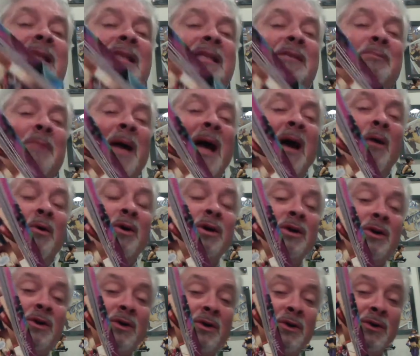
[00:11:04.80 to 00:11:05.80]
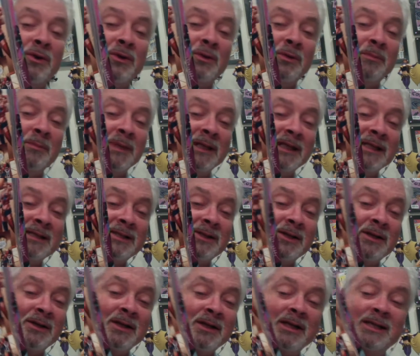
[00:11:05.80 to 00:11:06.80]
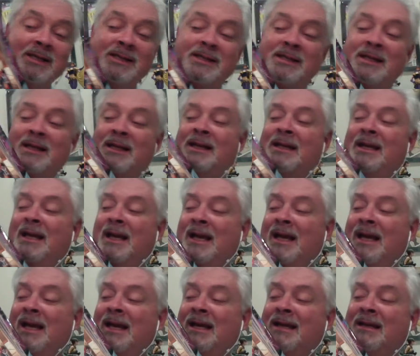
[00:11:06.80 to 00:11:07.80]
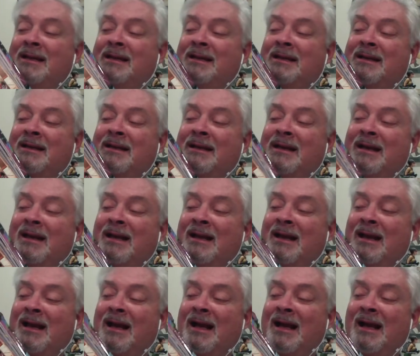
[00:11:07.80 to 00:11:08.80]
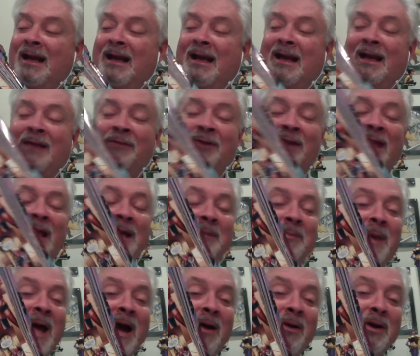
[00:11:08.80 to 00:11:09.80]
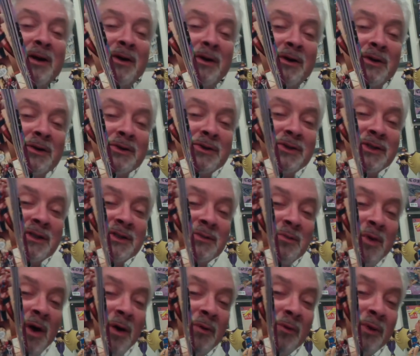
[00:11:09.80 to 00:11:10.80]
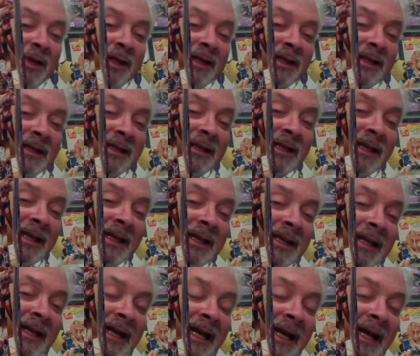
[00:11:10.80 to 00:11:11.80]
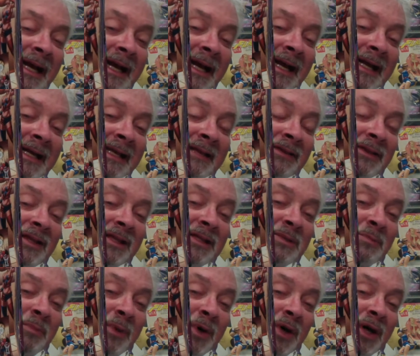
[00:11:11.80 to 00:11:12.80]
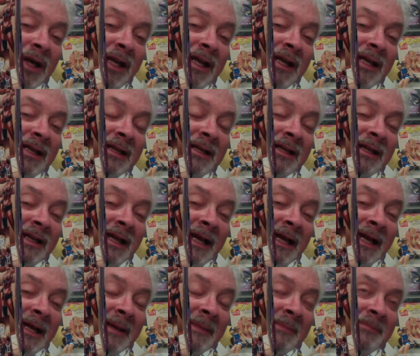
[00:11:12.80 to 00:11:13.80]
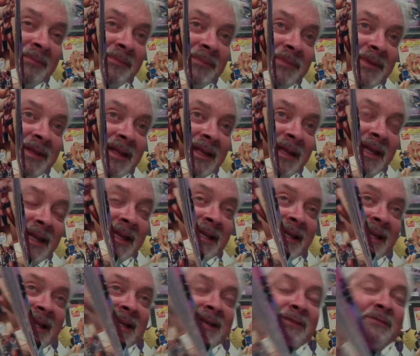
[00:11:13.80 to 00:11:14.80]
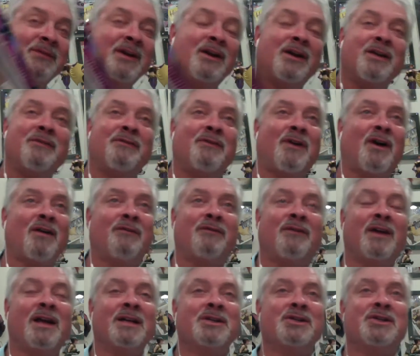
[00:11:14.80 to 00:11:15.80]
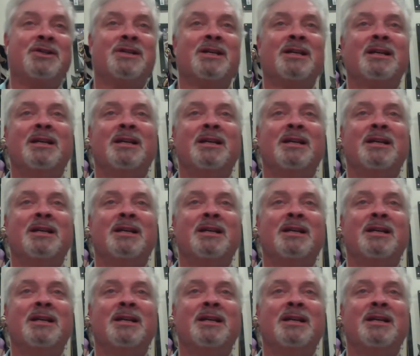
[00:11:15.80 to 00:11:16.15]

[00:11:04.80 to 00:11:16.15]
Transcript: the Power Girl miniseries, and if you like Power Girls, she's well written in this book, in a very far fetched